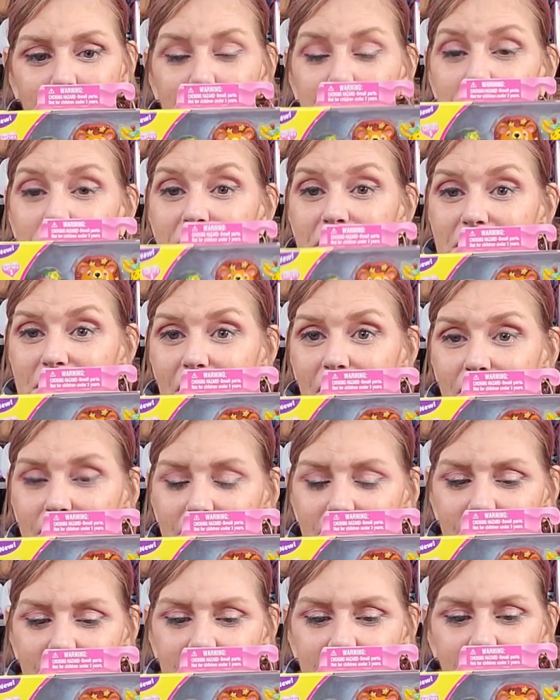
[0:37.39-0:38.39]
Cutie
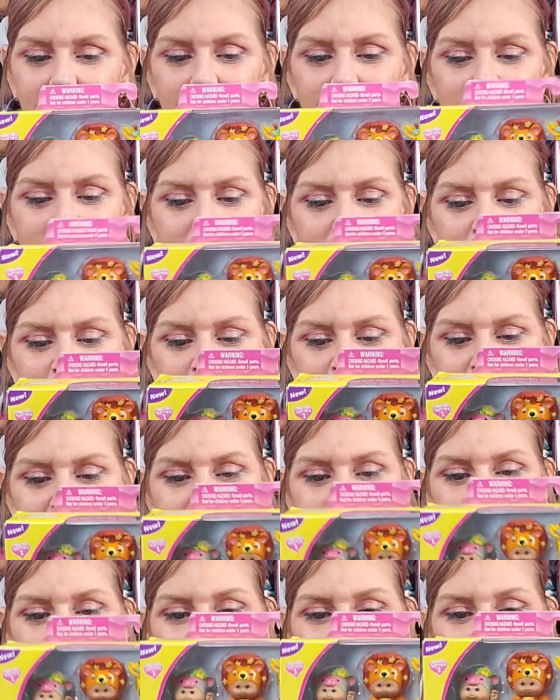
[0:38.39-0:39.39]
Town figures.
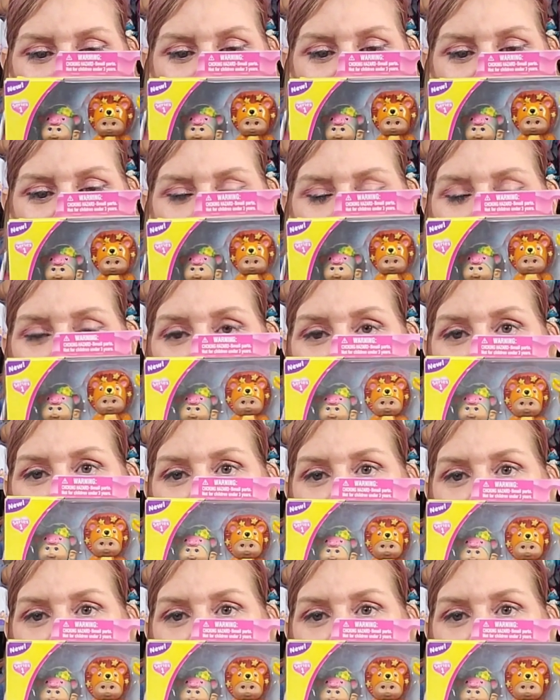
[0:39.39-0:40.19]
So this is